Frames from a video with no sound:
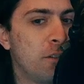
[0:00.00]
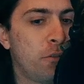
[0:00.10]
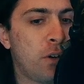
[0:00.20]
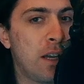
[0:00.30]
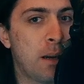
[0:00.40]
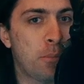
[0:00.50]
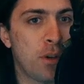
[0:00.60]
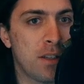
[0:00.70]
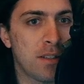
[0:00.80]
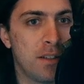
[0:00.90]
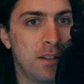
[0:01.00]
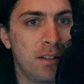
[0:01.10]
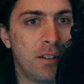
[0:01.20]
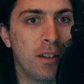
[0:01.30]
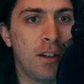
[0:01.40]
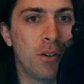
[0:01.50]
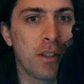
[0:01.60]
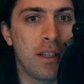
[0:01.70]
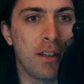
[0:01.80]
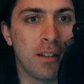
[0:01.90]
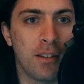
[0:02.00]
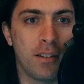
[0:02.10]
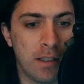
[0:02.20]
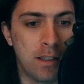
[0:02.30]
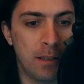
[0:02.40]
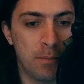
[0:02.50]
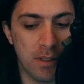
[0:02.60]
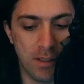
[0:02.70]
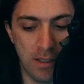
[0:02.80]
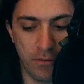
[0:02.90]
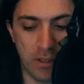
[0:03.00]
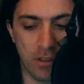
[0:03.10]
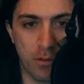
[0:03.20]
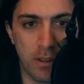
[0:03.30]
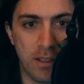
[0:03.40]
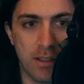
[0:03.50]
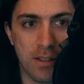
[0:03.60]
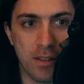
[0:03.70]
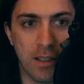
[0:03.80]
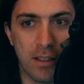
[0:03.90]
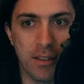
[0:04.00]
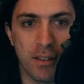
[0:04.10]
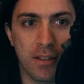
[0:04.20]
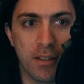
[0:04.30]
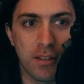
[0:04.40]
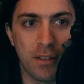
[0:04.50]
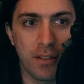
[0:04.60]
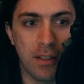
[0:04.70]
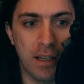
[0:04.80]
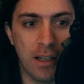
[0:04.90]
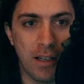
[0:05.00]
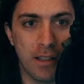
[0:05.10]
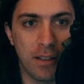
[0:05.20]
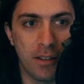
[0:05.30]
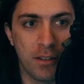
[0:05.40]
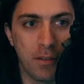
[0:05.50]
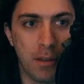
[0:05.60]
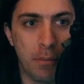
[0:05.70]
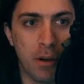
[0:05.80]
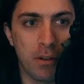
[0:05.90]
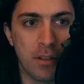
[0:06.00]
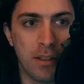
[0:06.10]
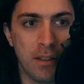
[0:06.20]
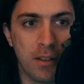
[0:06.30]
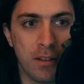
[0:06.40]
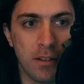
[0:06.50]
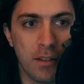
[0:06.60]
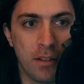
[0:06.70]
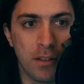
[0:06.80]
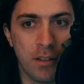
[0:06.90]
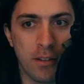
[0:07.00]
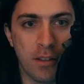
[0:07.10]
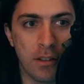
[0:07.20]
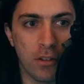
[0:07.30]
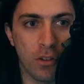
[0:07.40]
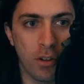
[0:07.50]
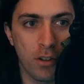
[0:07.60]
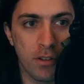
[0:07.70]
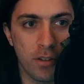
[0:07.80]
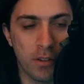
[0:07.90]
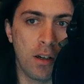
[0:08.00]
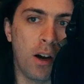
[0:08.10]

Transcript: Firepresser? Oh yeah. Let me see if I already installed it. I apparently did not.